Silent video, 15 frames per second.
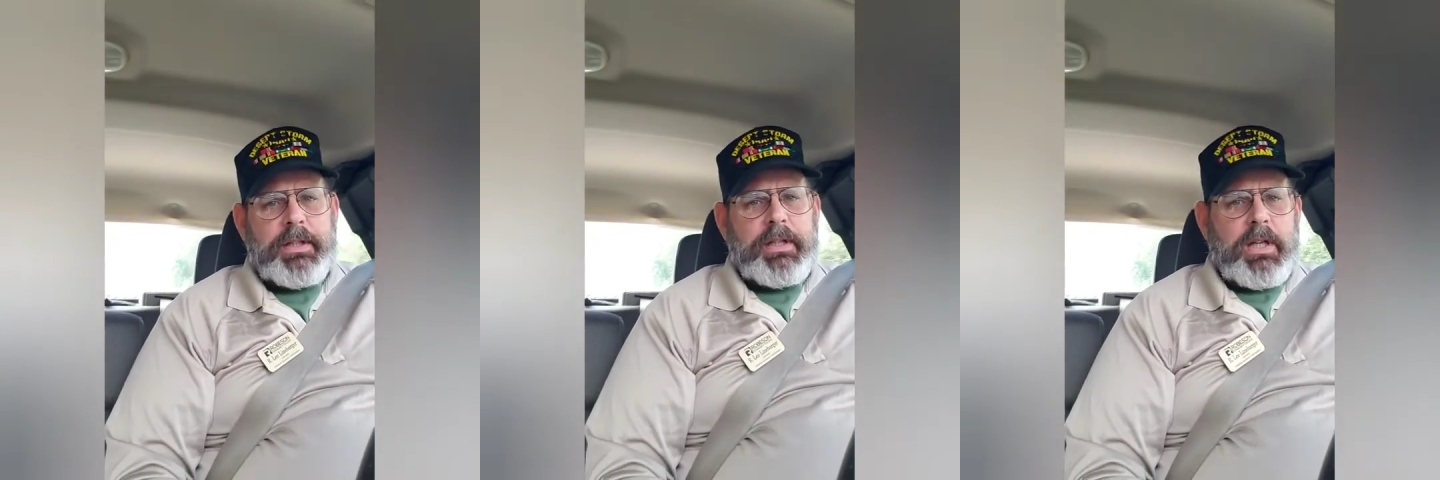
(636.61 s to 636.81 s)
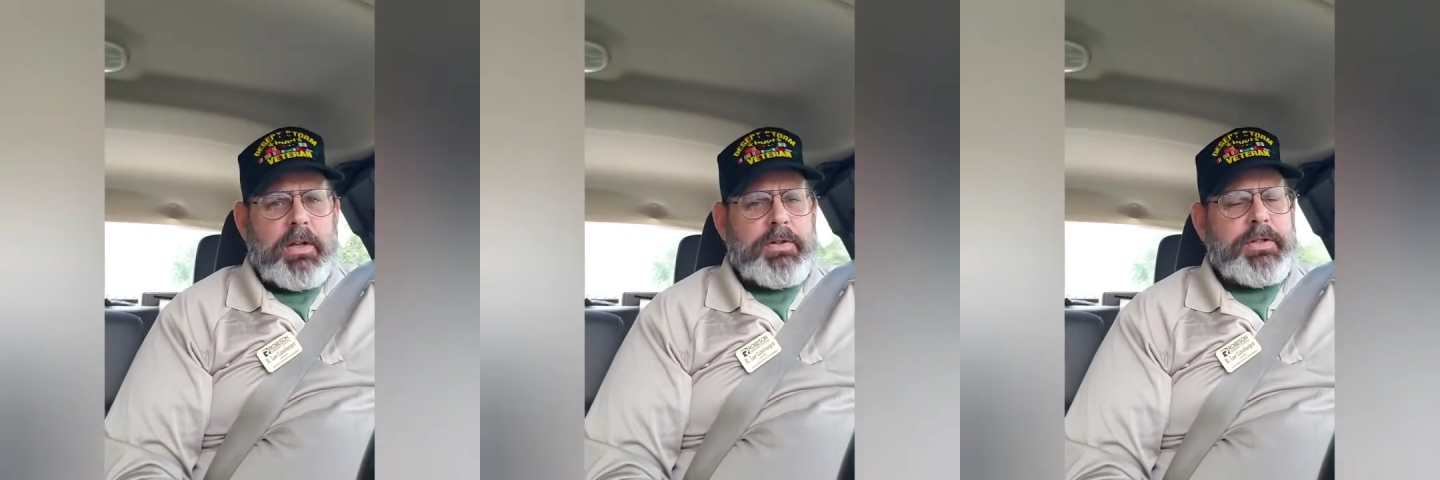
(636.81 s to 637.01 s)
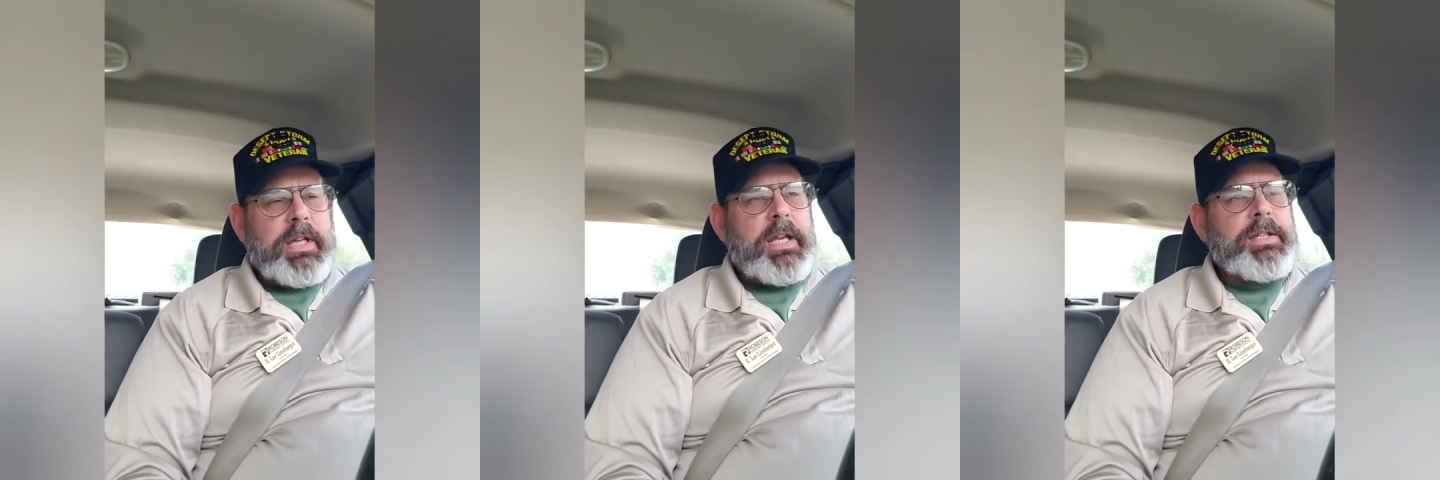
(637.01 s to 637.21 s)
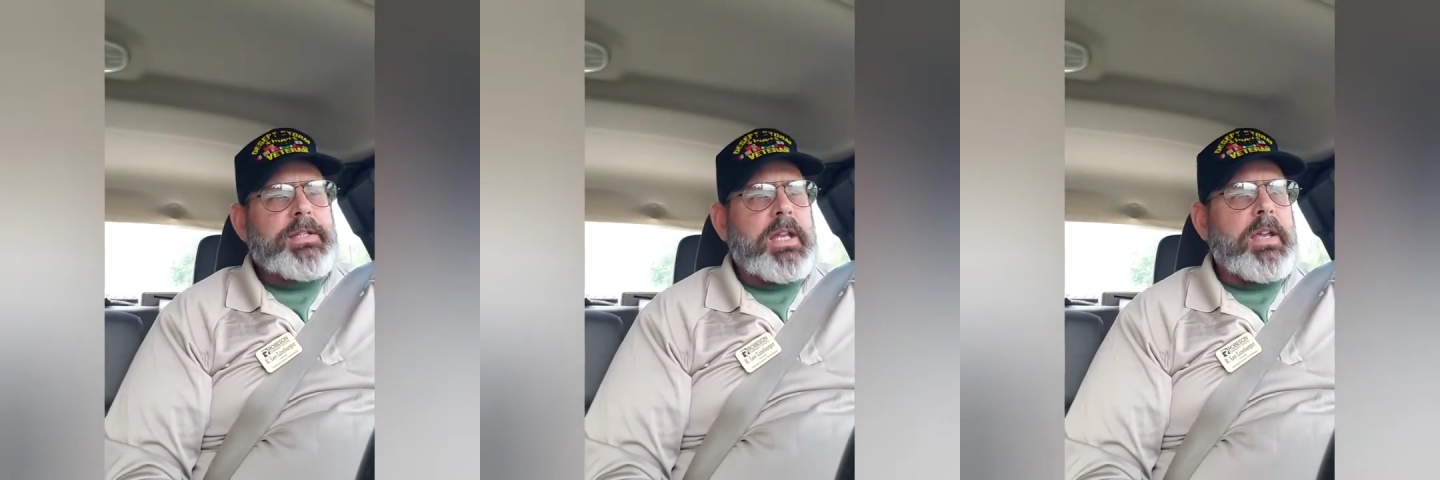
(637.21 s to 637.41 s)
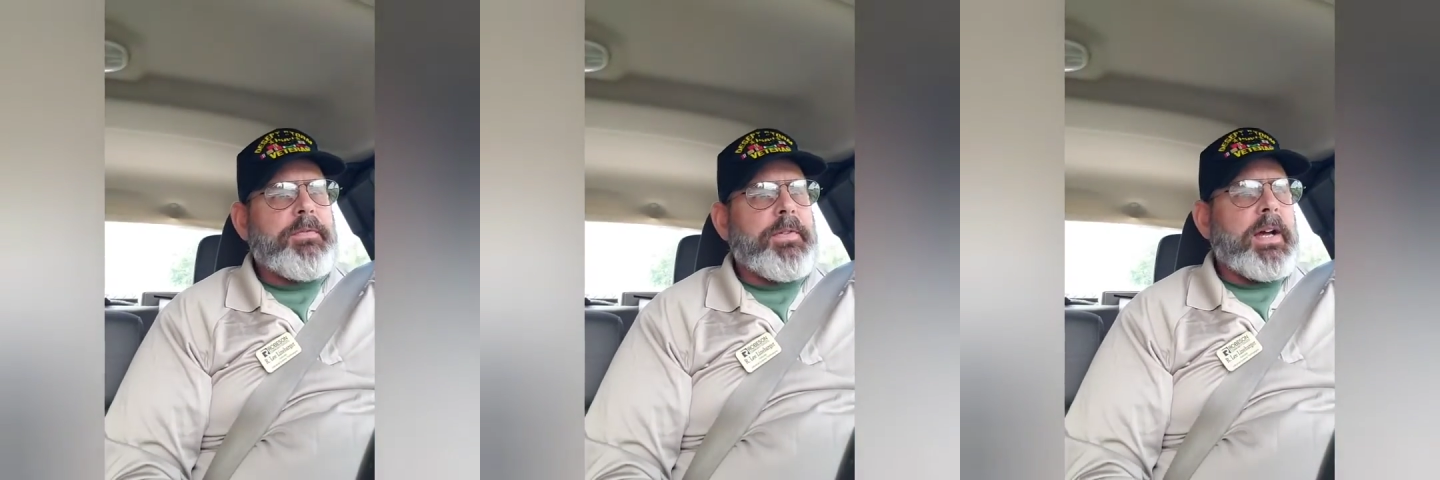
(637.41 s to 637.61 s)
Y'all stay
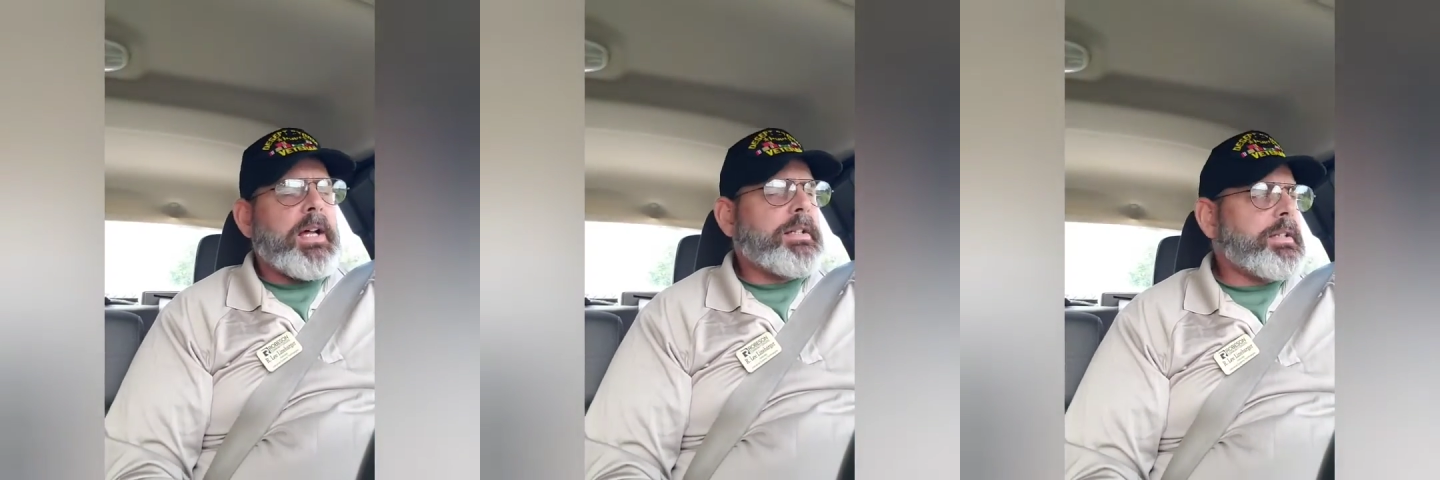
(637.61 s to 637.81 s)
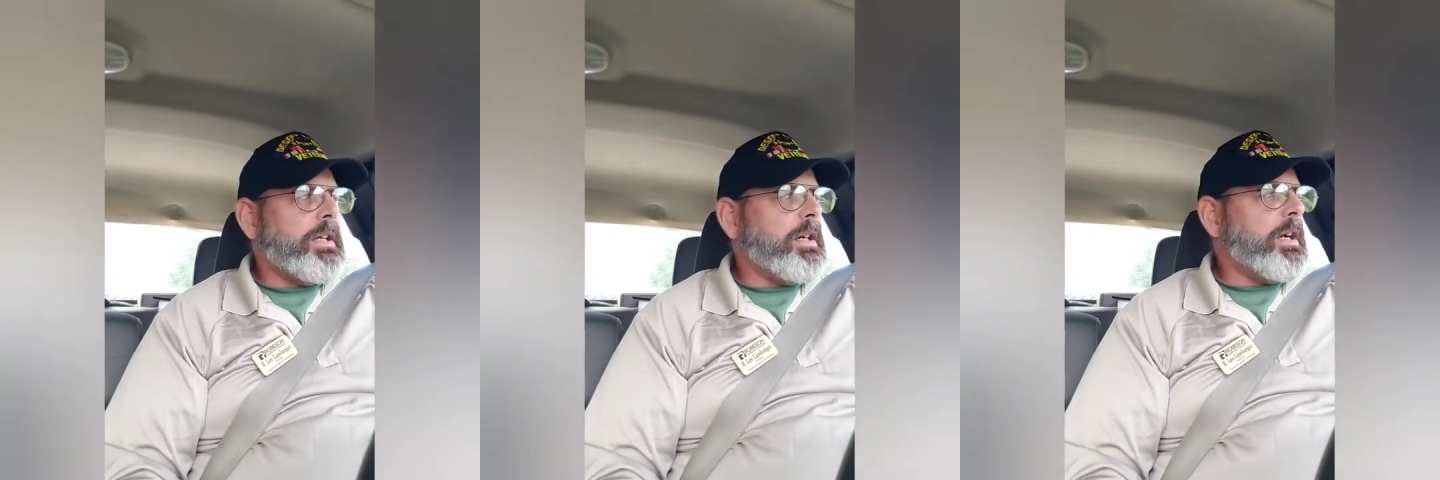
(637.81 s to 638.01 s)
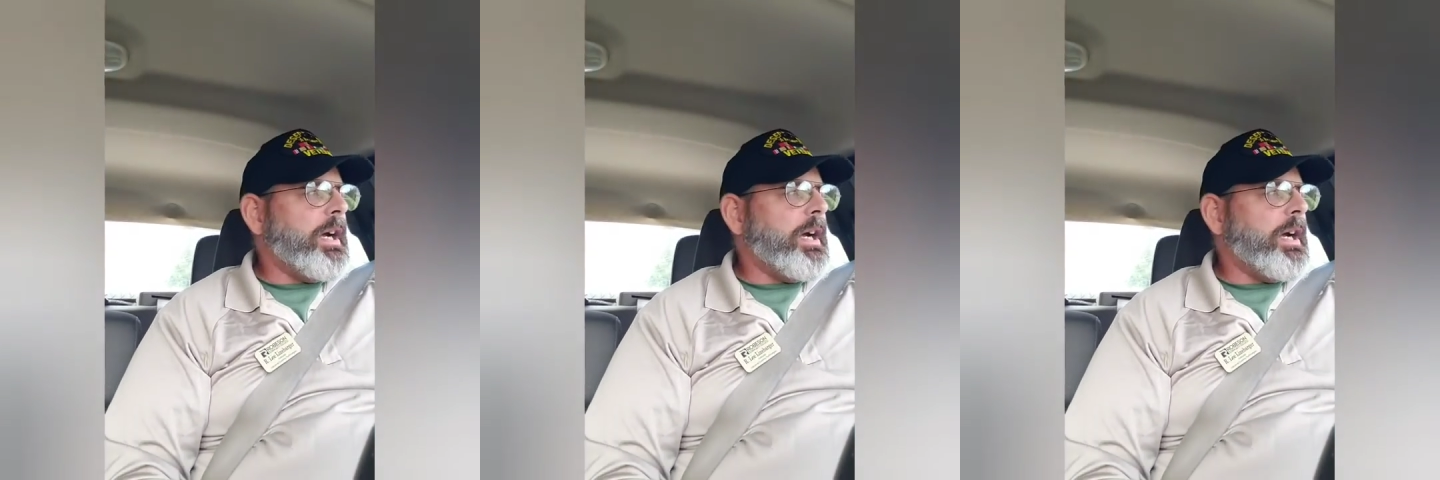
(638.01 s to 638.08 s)
safe out there.